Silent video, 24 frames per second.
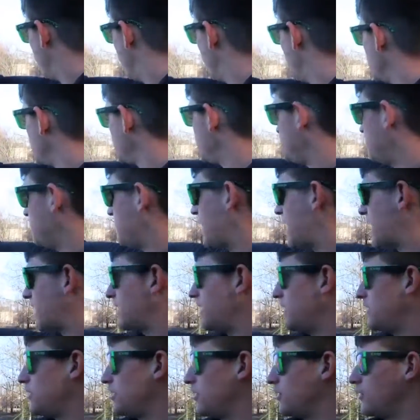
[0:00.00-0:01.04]
pushing back
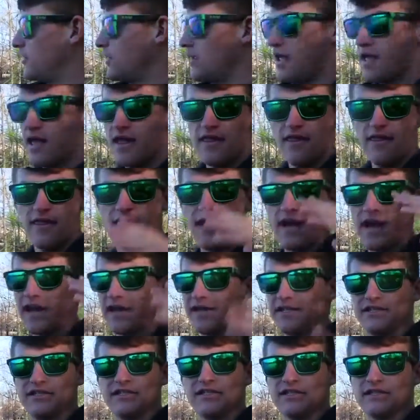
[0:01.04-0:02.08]
in here.
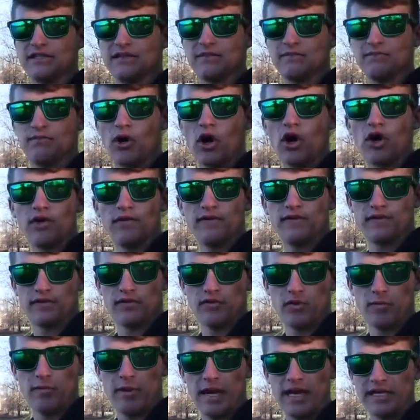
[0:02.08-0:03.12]
That is just perfect
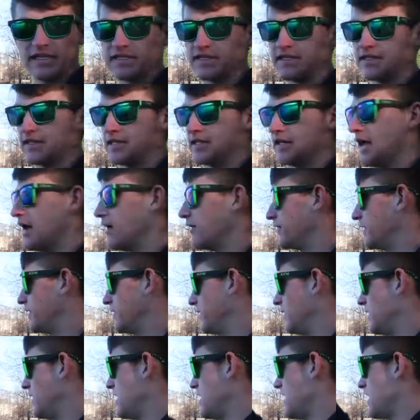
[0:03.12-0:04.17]
for a bass to sit down
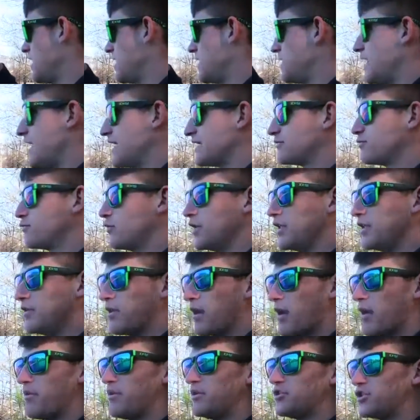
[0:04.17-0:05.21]
in. And that's really
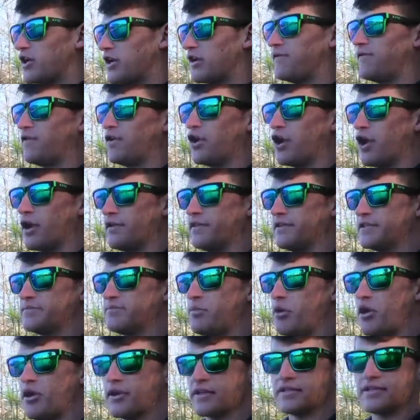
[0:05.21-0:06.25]
what I've been trying to figure out in this
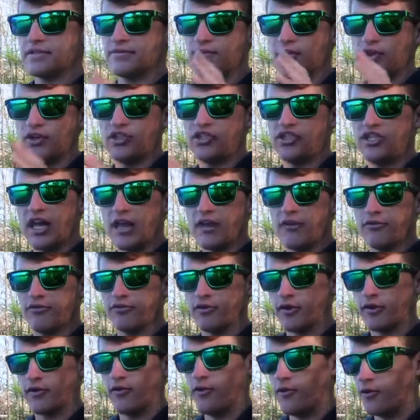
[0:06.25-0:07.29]
pond, because it's very shallow
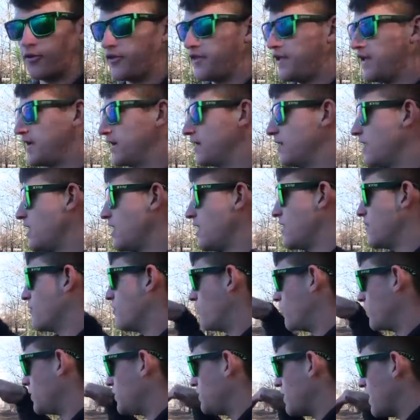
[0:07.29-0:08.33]
throughout the whole thing.
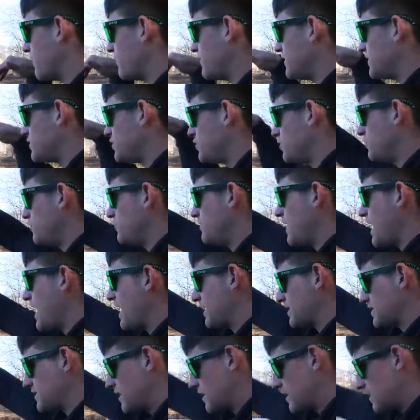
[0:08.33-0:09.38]
But when you have these two
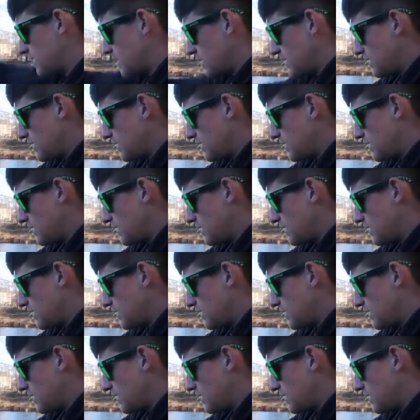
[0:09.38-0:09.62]
necks